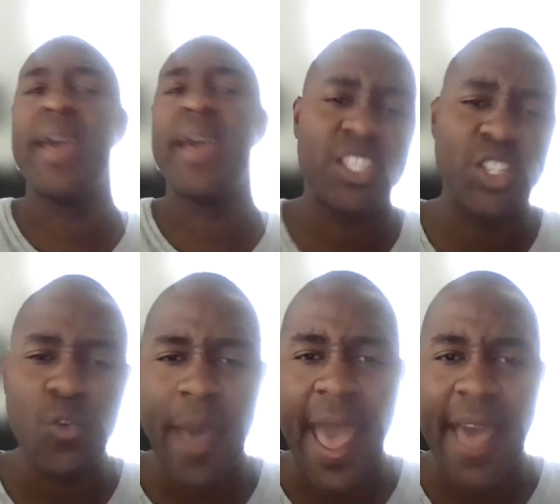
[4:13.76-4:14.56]
bed,
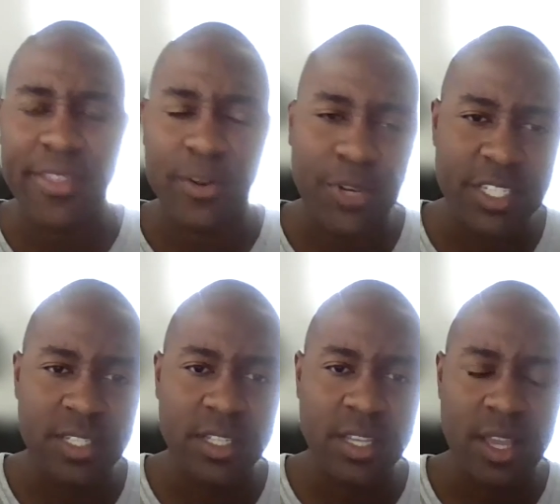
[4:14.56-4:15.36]
two bath
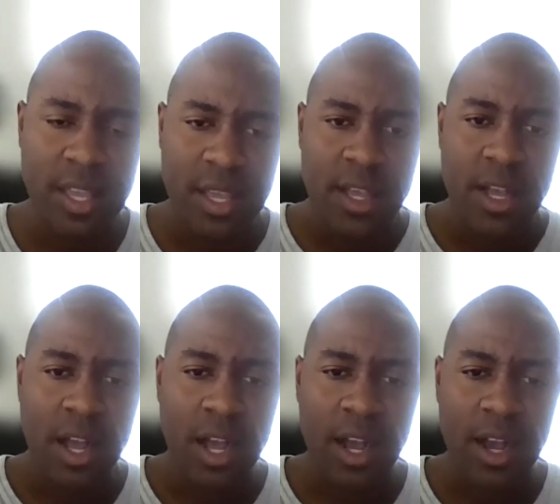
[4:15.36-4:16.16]
originally,
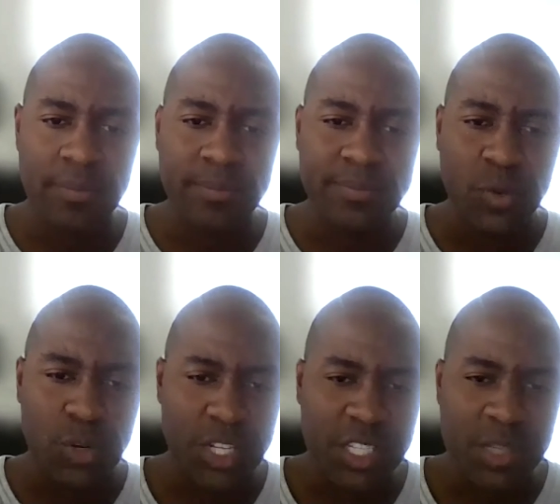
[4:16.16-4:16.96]

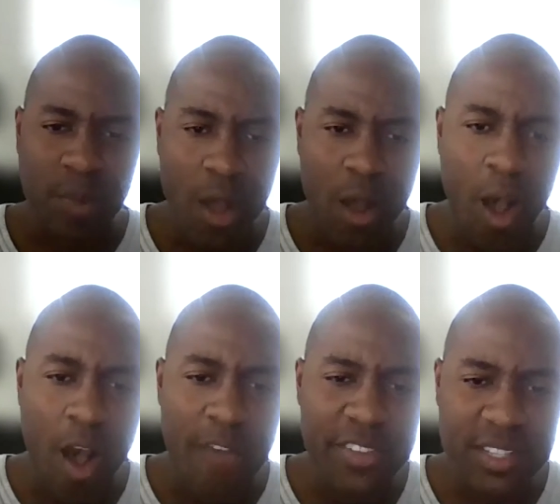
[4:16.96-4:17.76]
with a small
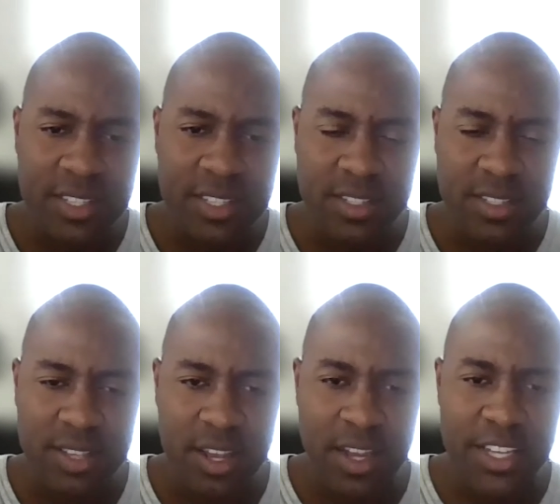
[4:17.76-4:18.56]
office
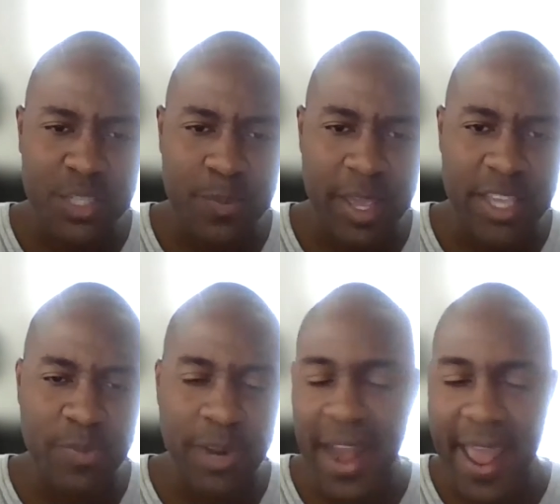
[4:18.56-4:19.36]

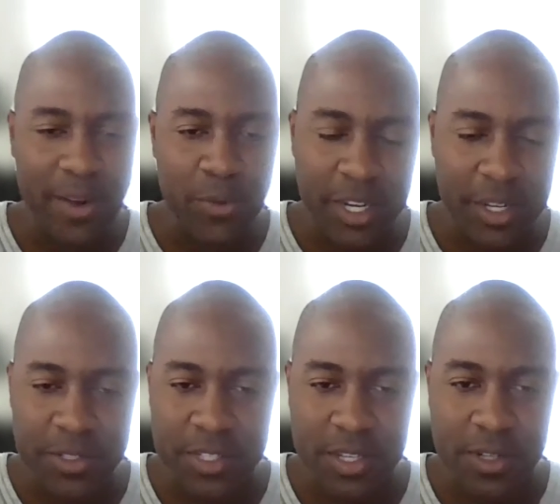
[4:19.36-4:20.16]
space, but it had a
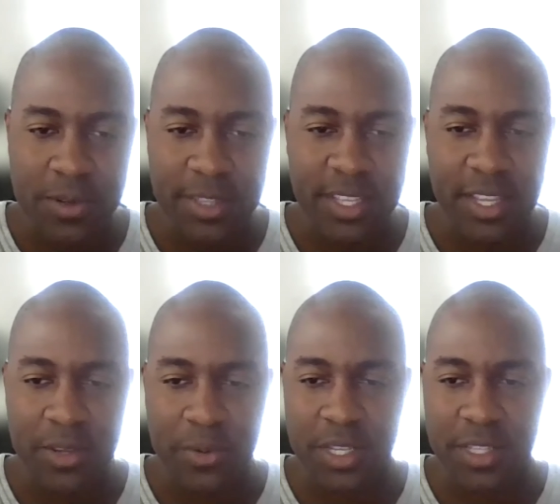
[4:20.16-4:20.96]
window, so I think
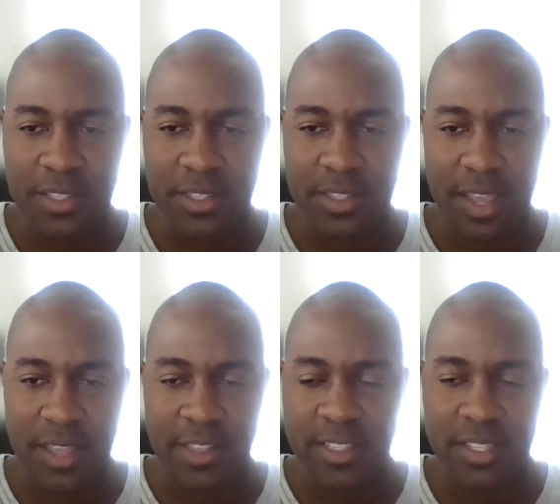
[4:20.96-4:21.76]

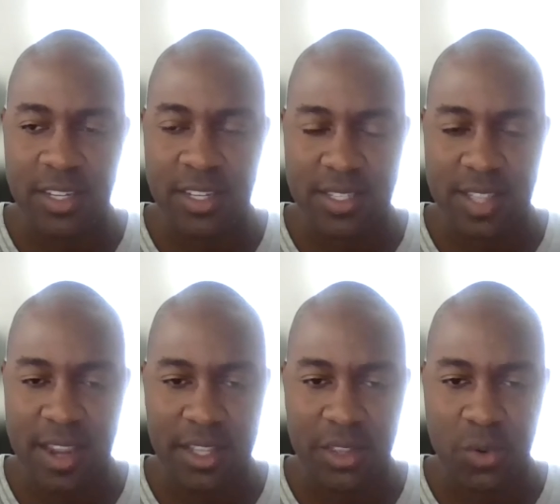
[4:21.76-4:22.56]
they listed it as
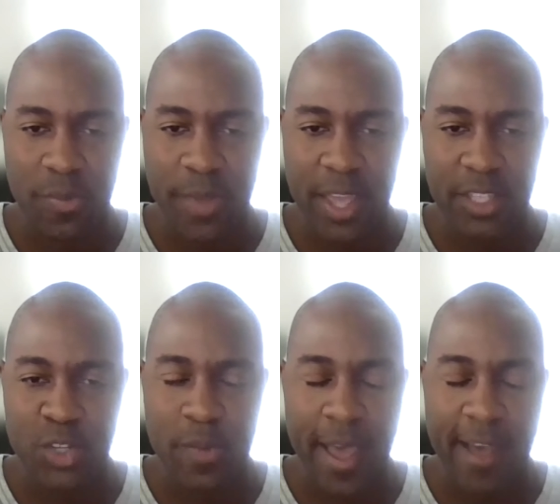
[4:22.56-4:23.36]
like a 3 bed,
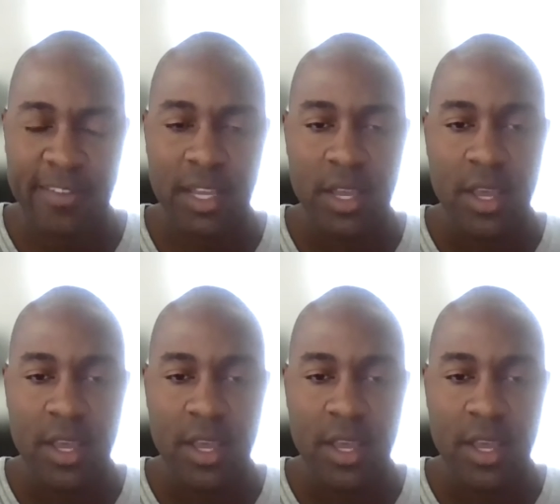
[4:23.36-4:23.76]
two bath.